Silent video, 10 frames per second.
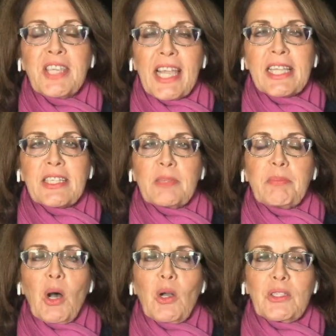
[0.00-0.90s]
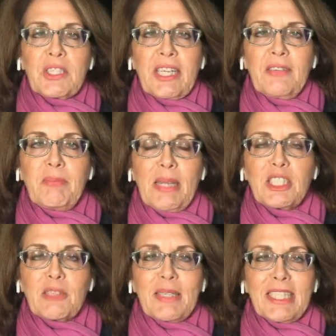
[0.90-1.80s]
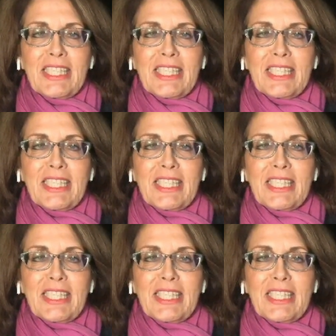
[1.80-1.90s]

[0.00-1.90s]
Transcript: the exit polls give Benjamin